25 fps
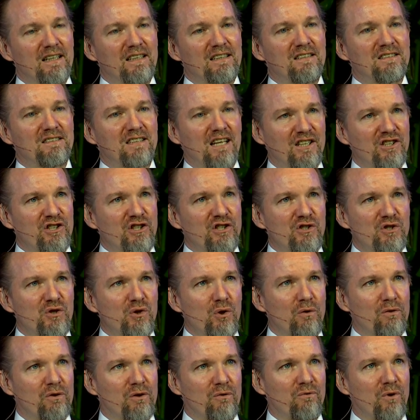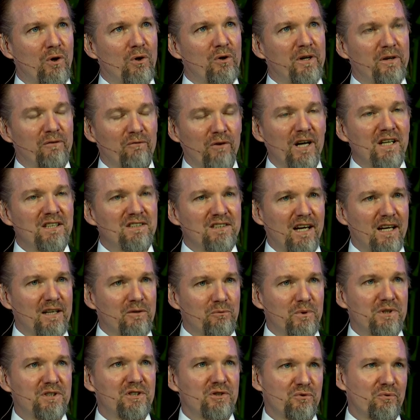Section 2 of the Voting Rights
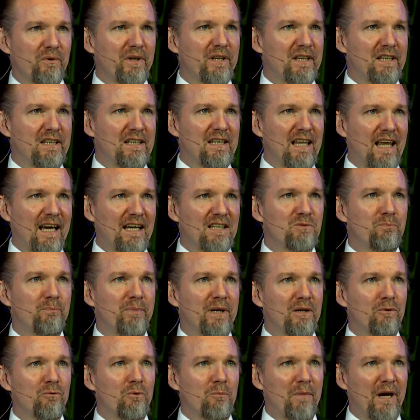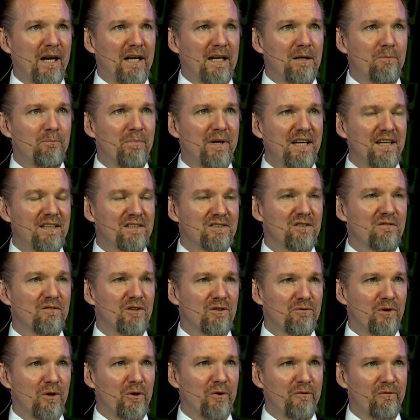Act, which is really the last big remaining piece of
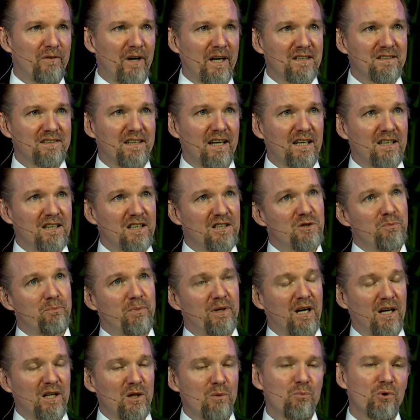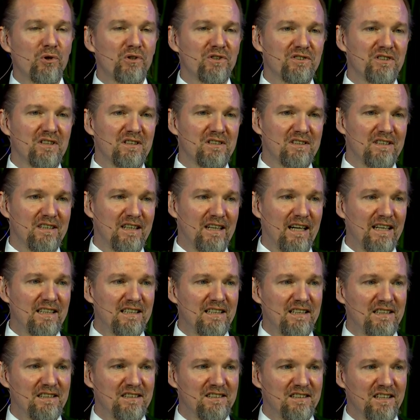the Voting Rights Act that's been on the books since the
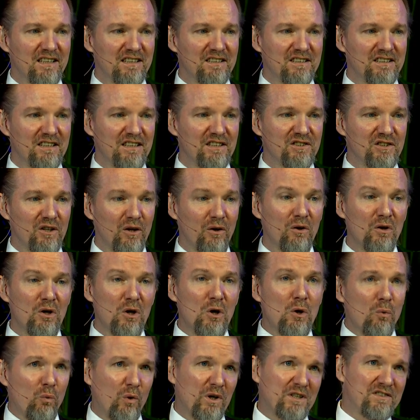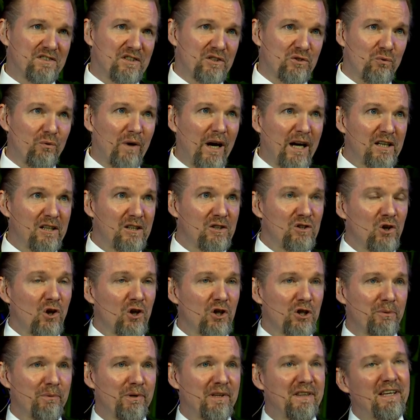1960s. So, what's this radical
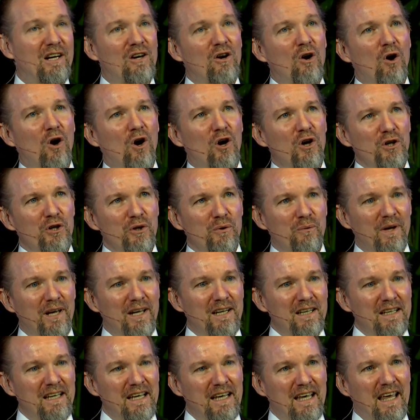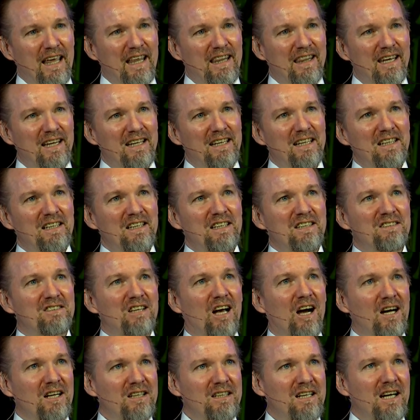argument? They are arguing that it is
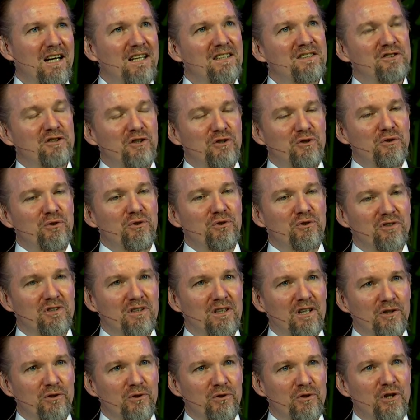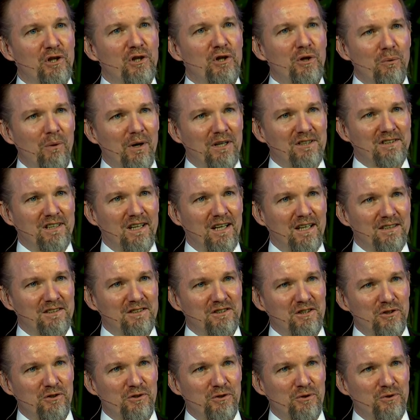unconstitutional under the US
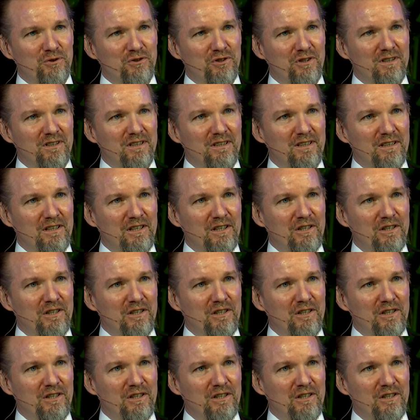Constitution